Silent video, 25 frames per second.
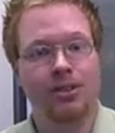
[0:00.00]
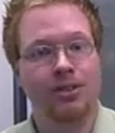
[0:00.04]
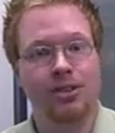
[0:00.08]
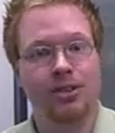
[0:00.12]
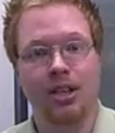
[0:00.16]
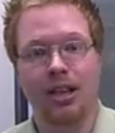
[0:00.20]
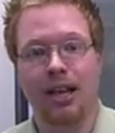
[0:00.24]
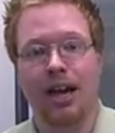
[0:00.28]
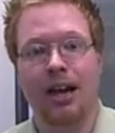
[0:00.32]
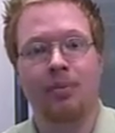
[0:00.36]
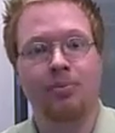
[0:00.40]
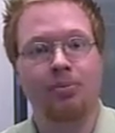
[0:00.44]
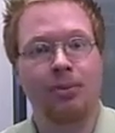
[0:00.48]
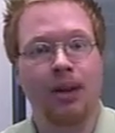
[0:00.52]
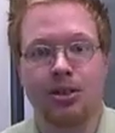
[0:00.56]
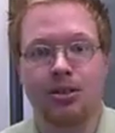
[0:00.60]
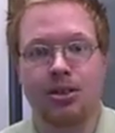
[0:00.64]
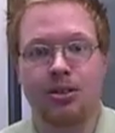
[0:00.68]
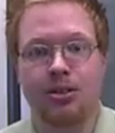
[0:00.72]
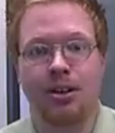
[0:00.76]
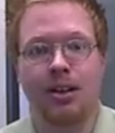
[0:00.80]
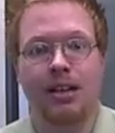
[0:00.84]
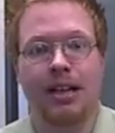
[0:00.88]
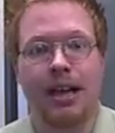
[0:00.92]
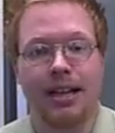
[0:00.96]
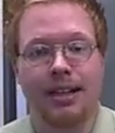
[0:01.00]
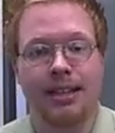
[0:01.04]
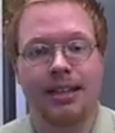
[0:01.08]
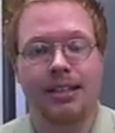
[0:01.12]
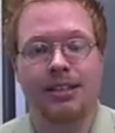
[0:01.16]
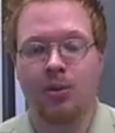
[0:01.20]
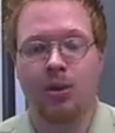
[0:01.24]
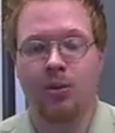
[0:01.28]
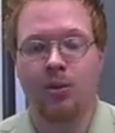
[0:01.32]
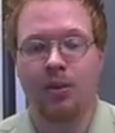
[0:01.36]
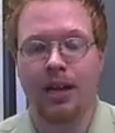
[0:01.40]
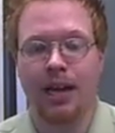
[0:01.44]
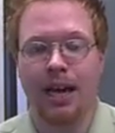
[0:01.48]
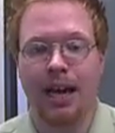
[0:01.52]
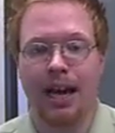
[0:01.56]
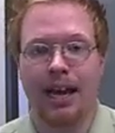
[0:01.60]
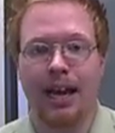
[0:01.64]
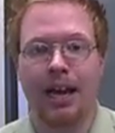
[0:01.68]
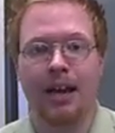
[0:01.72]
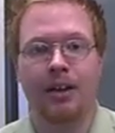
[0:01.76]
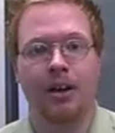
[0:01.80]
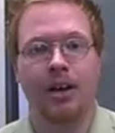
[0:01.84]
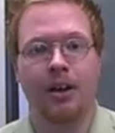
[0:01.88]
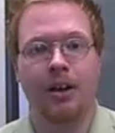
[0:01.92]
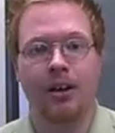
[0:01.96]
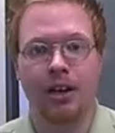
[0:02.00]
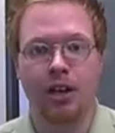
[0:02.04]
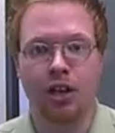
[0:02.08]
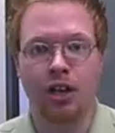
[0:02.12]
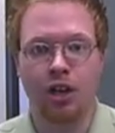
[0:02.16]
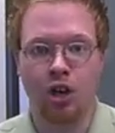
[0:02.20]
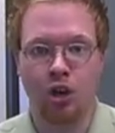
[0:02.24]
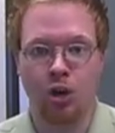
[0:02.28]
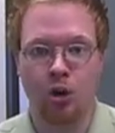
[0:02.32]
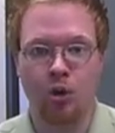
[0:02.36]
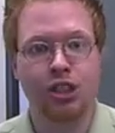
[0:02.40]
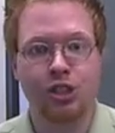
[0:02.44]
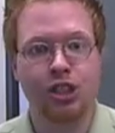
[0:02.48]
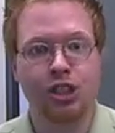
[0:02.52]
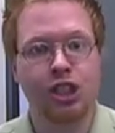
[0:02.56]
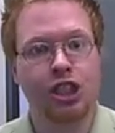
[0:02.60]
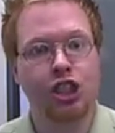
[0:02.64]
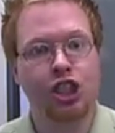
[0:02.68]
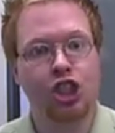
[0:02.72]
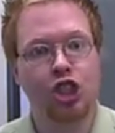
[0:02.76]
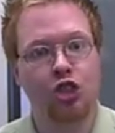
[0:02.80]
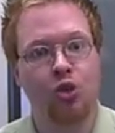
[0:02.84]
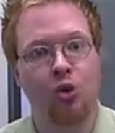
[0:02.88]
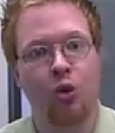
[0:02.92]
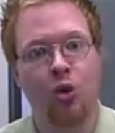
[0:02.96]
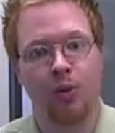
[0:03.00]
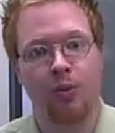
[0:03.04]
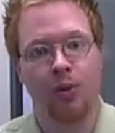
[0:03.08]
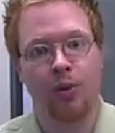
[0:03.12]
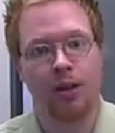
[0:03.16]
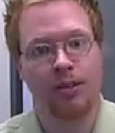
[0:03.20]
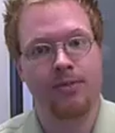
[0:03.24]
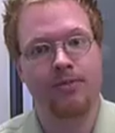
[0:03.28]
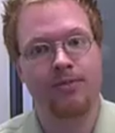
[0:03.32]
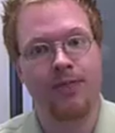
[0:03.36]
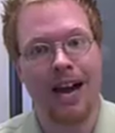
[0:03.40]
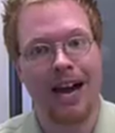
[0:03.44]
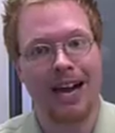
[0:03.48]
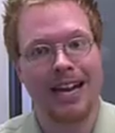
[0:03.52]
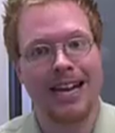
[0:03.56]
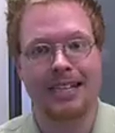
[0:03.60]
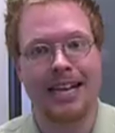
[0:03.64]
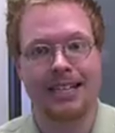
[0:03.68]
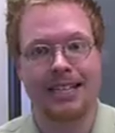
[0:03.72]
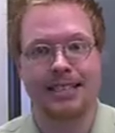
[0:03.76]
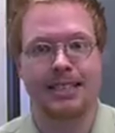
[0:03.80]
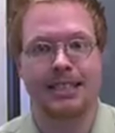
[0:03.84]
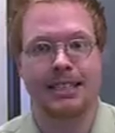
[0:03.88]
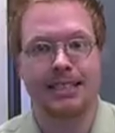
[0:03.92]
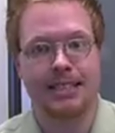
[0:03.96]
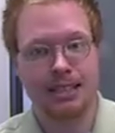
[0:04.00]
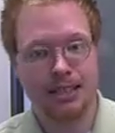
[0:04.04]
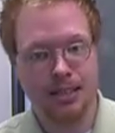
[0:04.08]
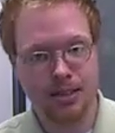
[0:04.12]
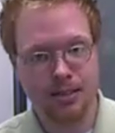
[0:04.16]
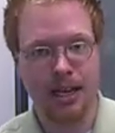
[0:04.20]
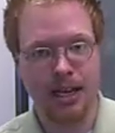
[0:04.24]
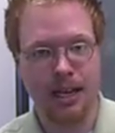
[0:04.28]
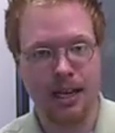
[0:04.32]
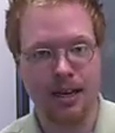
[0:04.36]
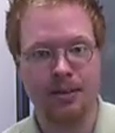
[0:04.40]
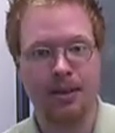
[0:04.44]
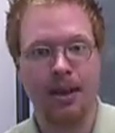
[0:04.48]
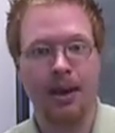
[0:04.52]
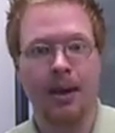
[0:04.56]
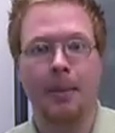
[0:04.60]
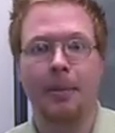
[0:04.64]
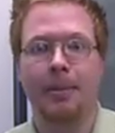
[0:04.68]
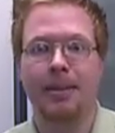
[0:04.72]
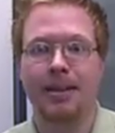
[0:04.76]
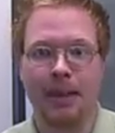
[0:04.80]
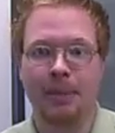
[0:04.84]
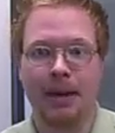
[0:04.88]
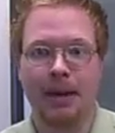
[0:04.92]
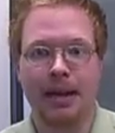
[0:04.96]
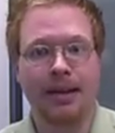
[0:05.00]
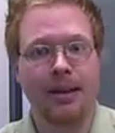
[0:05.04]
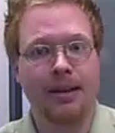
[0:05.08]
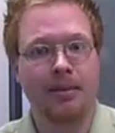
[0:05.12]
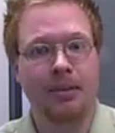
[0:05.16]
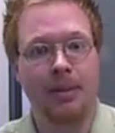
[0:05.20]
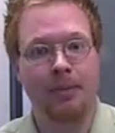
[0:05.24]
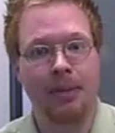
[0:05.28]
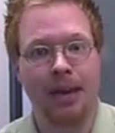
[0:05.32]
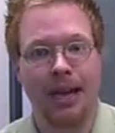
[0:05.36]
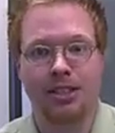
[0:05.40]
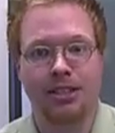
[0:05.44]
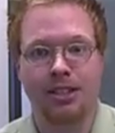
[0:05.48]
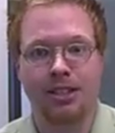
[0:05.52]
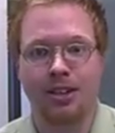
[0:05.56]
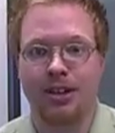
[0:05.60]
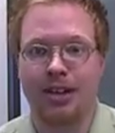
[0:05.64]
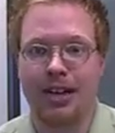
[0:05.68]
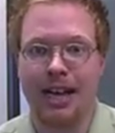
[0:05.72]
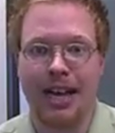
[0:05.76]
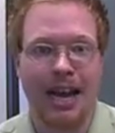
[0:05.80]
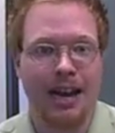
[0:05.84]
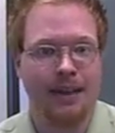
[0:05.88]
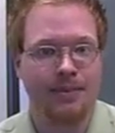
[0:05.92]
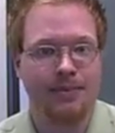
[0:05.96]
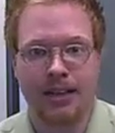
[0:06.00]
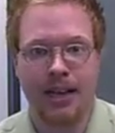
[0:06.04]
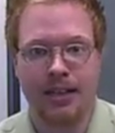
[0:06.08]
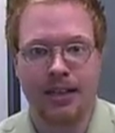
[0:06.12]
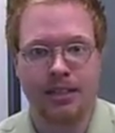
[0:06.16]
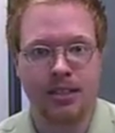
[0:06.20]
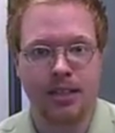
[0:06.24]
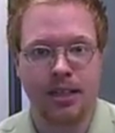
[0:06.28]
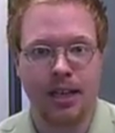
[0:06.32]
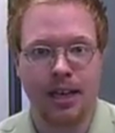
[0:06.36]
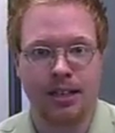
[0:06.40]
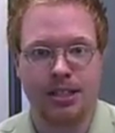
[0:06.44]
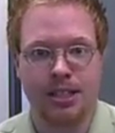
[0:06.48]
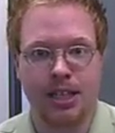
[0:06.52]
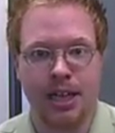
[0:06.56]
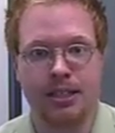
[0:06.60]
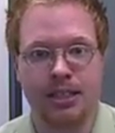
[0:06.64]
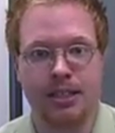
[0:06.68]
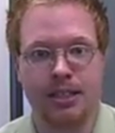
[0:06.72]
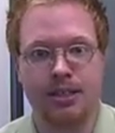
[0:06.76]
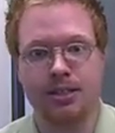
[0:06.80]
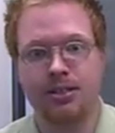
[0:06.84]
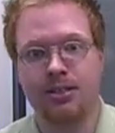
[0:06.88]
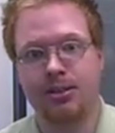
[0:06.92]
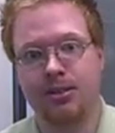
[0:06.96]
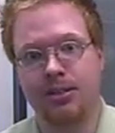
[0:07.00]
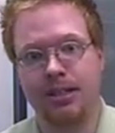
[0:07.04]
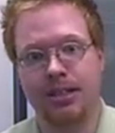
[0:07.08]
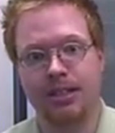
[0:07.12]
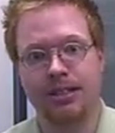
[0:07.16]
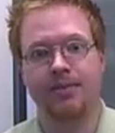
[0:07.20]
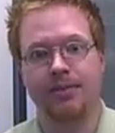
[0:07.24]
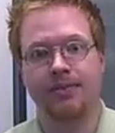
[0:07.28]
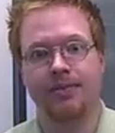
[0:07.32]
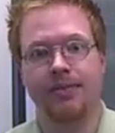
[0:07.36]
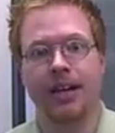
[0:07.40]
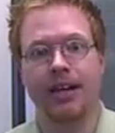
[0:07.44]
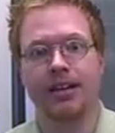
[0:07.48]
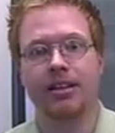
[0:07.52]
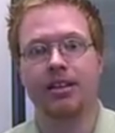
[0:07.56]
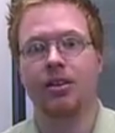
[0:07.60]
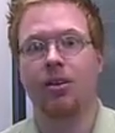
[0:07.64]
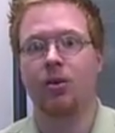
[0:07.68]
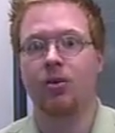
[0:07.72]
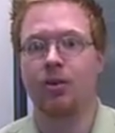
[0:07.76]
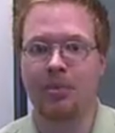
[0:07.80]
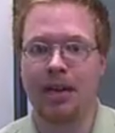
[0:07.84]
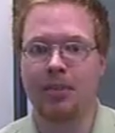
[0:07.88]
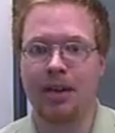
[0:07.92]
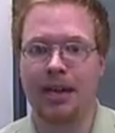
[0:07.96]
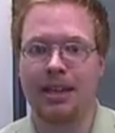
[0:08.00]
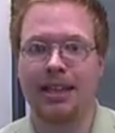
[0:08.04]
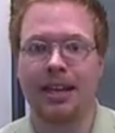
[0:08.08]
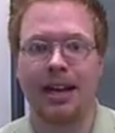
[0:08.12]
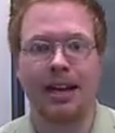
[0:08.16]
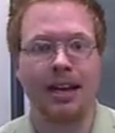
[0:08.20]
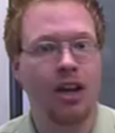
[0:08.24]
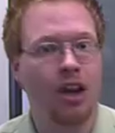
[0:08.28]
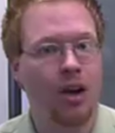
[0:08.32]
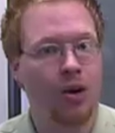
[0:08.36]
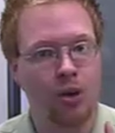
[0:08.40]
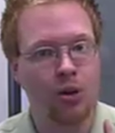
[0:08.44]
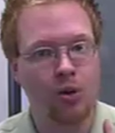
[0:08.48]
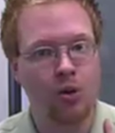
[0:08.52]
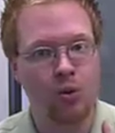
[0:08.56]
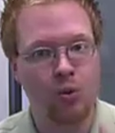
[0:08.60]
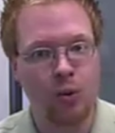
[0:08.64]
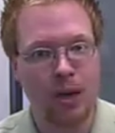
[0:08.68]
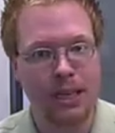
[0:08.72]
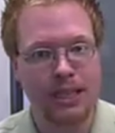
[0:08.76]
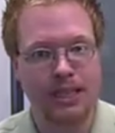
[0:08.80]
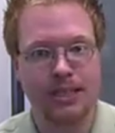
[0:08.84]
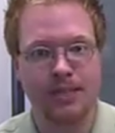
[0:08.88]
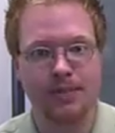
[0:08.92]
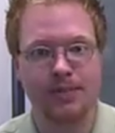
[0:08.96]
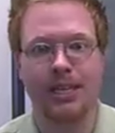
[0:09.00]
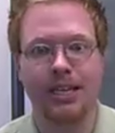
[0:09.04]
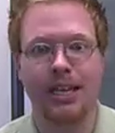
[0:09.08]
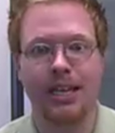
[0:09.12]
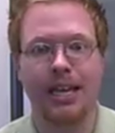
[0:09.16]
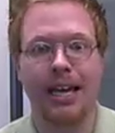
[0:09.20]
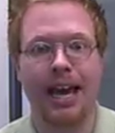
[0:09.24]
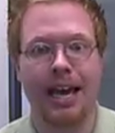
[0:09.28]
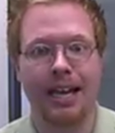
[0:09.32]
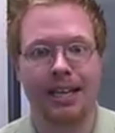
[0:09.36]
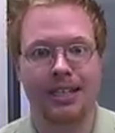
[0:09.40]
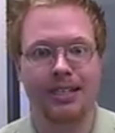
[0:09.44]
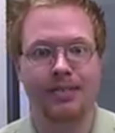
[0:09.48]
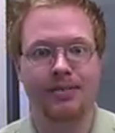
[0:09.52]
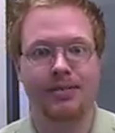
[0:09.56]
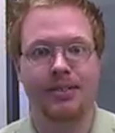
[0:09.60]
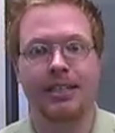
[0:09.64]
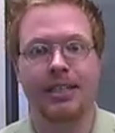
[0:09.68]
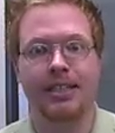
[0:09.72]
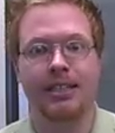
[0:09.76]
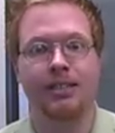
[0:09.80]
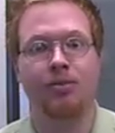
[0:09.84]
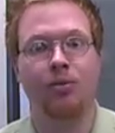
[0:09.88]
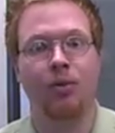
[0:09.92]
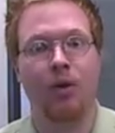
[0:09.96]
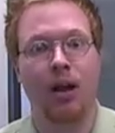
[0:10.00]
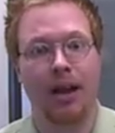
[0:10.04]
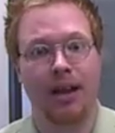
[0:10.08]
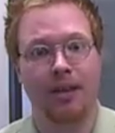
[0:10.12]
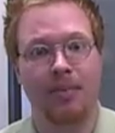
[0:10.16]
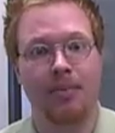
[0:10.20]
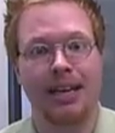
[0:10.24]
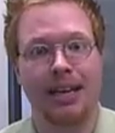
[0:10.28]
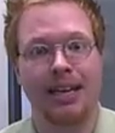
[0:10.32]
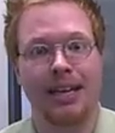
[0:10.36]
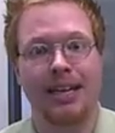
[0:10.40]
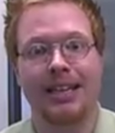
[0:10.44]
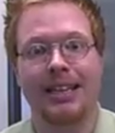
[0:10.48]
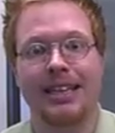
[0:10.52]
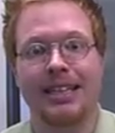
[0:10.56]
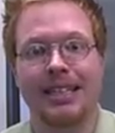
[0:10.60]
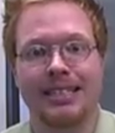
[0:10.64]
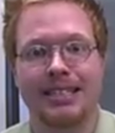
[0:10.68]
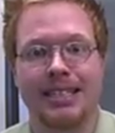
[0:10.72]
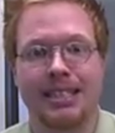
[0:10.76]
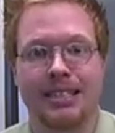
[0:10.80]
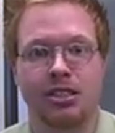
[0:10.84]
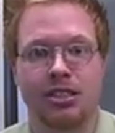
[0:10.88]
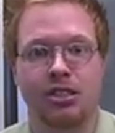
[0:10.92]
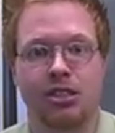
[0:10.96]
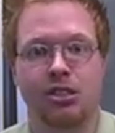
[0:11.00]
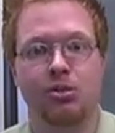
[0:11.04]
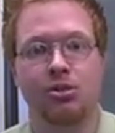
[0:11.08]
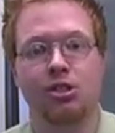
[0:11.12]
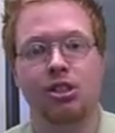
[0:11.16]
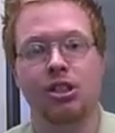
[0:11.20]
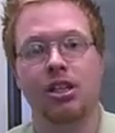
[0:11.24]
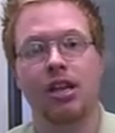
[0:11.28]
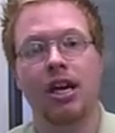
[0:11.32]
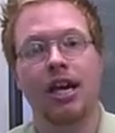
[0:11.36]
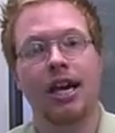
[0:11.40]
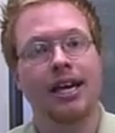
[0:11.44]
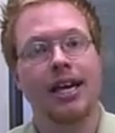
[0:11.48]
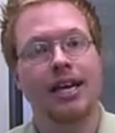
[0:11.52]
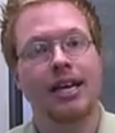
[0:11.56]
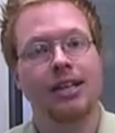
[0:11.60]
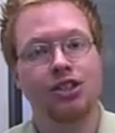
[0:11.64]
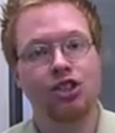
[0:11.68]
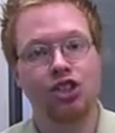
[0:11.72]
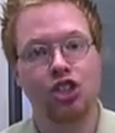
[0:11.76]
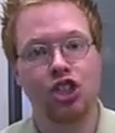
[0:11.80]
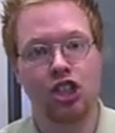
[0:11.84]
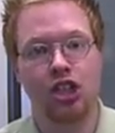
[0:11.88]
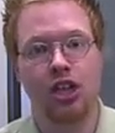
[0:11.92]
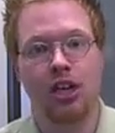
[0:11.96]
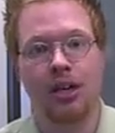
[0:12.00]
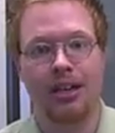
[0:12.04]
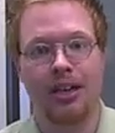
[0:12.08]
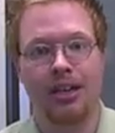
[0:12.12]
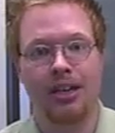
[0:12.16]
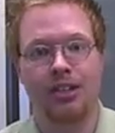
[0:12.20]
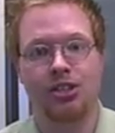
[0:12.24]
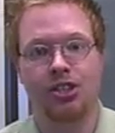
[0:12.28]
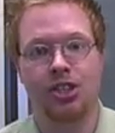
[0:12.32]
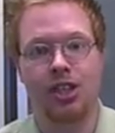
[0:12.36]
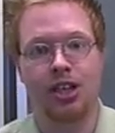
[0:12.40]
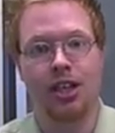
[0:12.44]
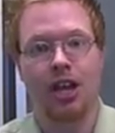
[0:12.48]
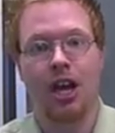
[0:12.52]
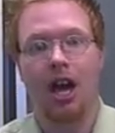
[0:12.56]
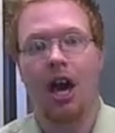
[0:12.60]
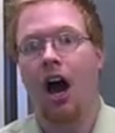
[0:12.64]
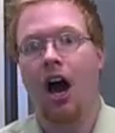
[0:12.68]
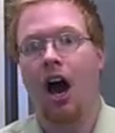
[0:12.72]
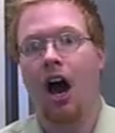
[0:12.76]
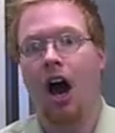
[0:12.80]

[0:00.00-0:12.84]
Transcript: there's a lot of pressure and a lot of things going on out there encouraging short refinances, okay? But the banks are not fast to catch on into this. In fact, the only bank that I know aggressively, actively recommending this as a solution is GMAC.